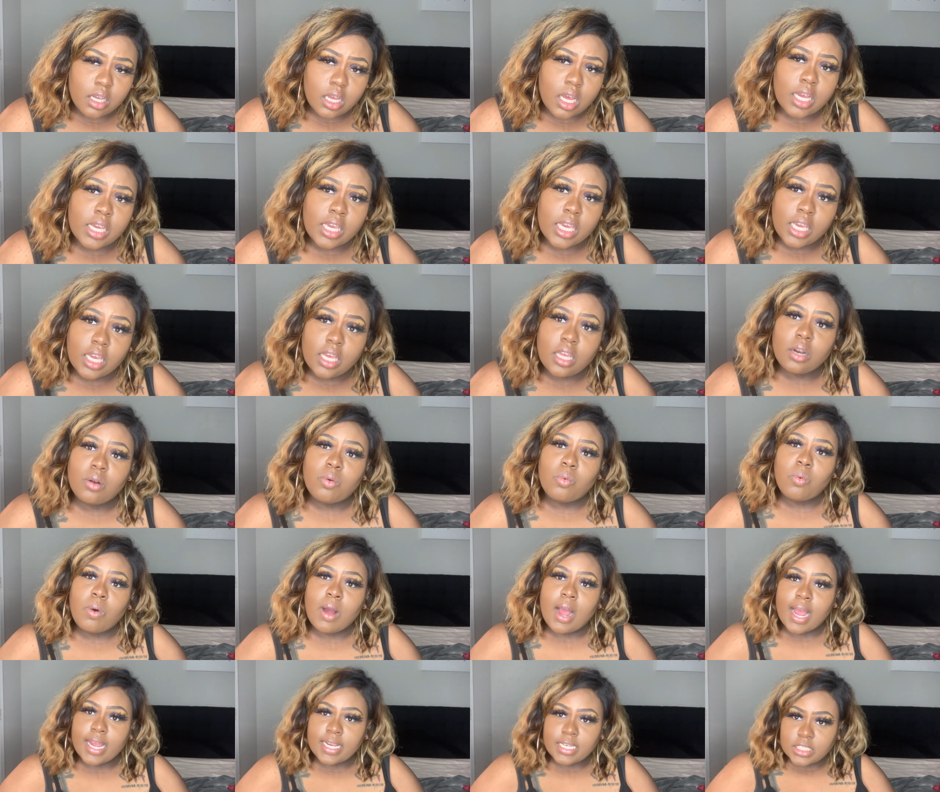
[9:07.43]
again,
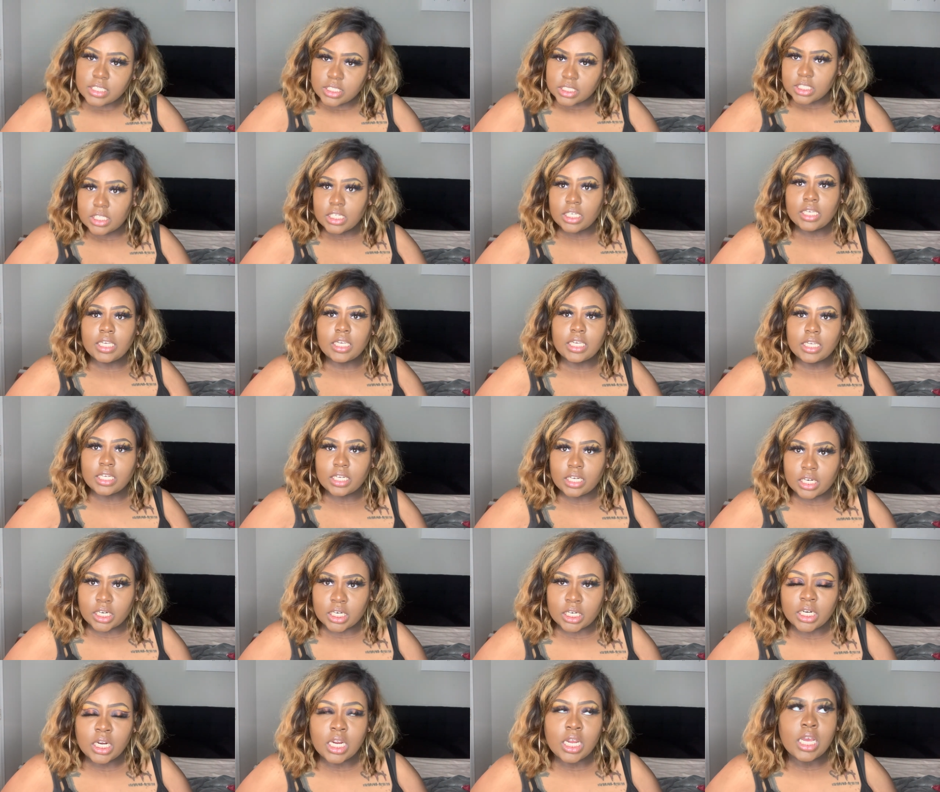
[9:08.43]
why is she
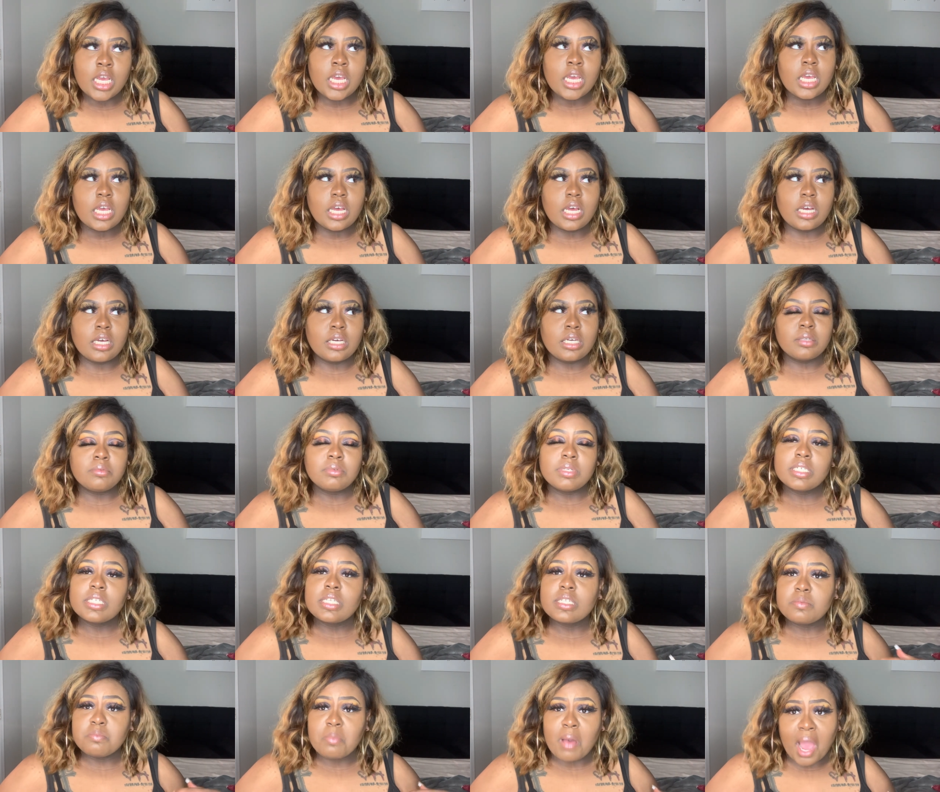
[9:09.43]
here? Um,
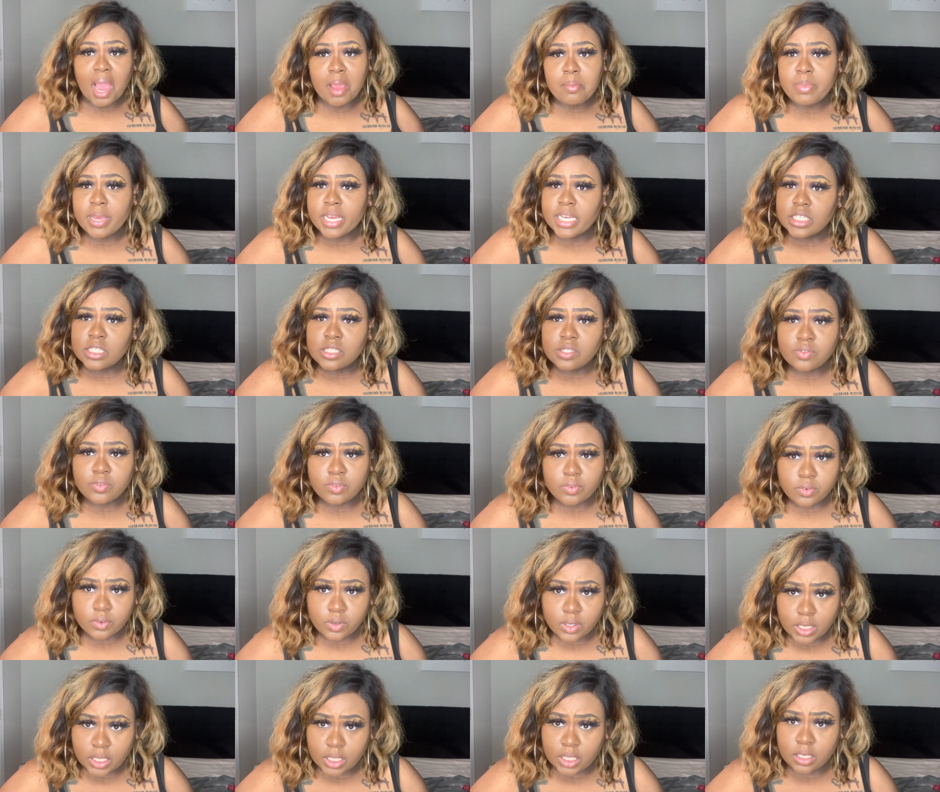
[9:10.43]
this is my best
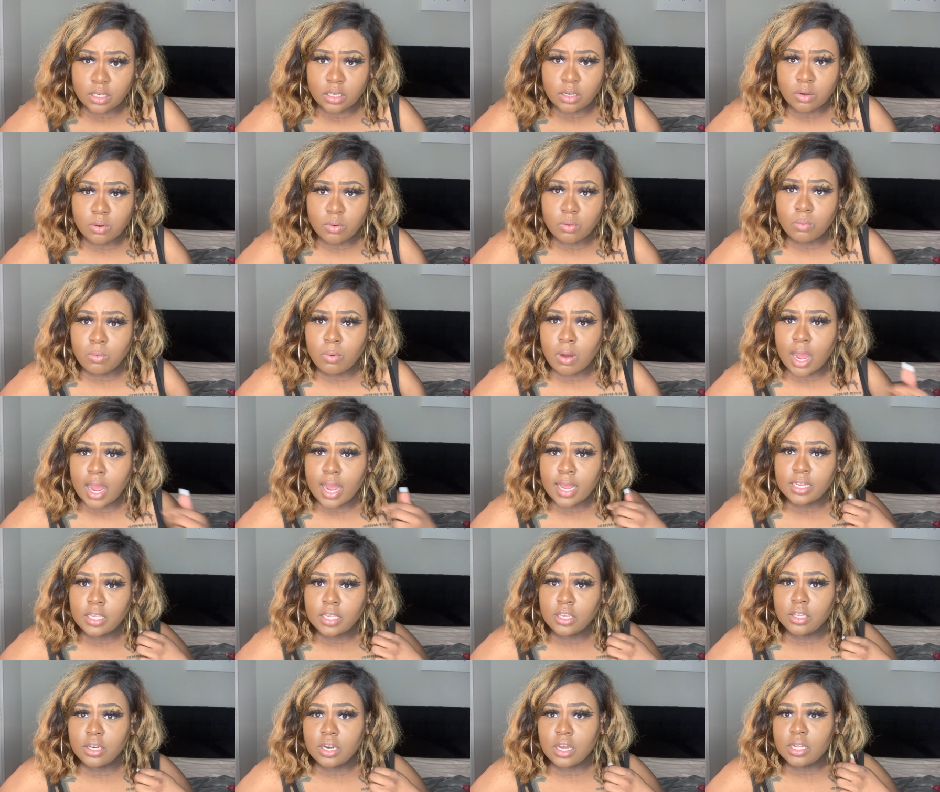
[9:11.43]
friend. Why,
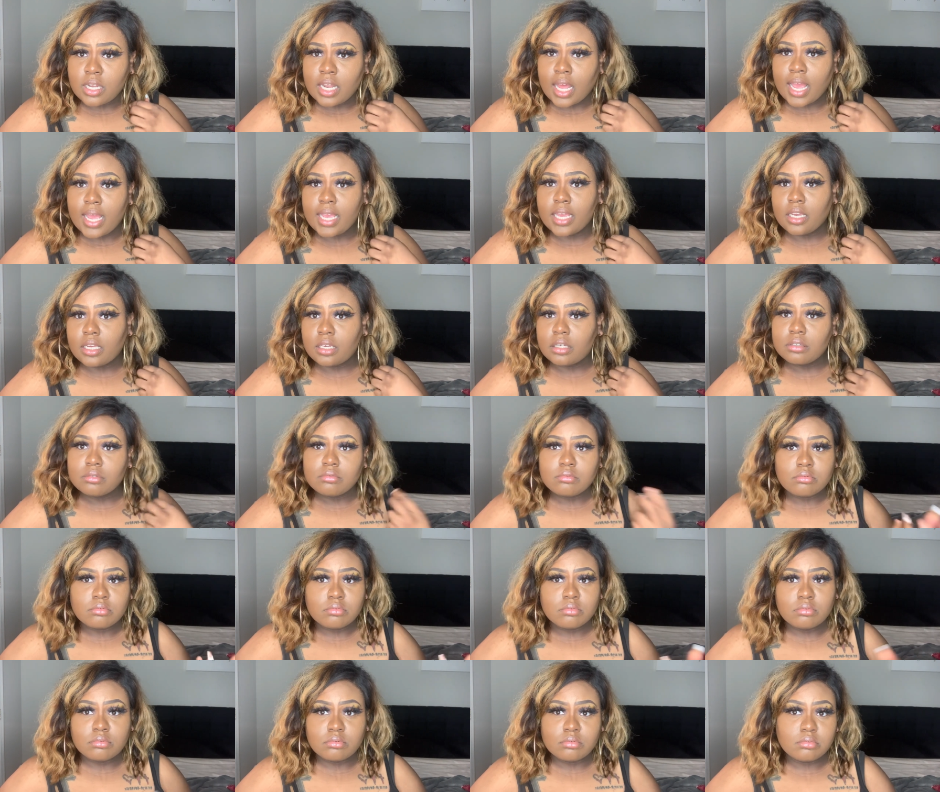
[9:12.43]
you know, like,
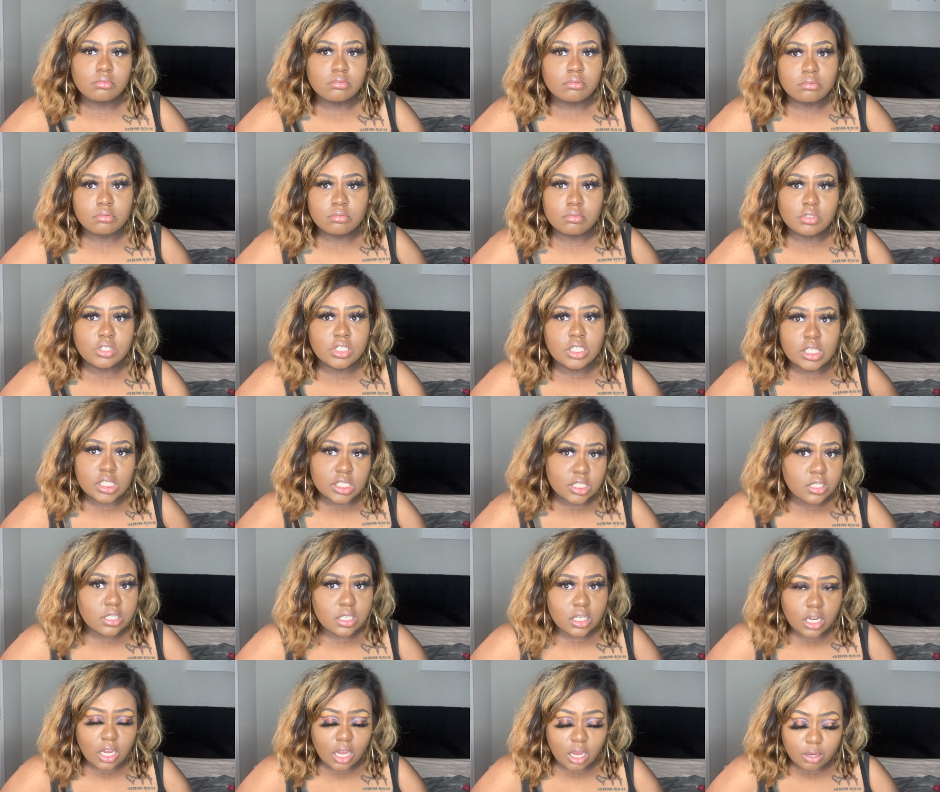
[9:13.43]
she needs
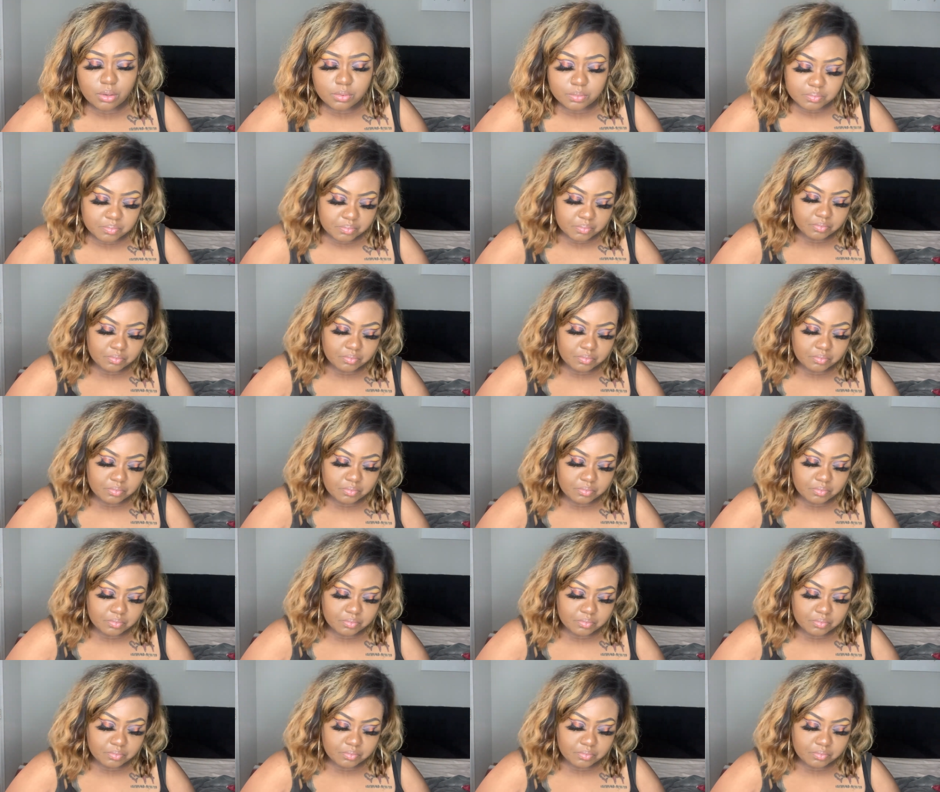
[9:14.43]
to go.